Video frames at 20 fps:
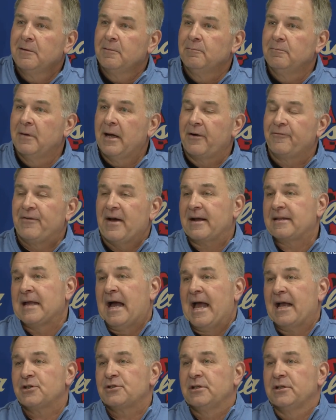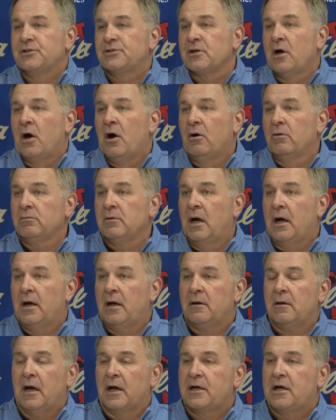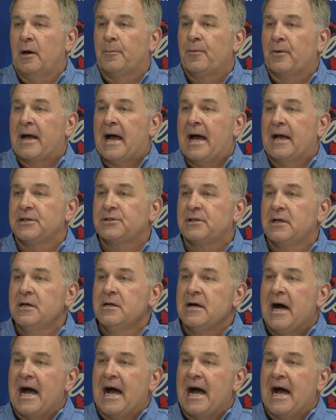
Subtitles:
Matter of fact, I actually saw a couple guys.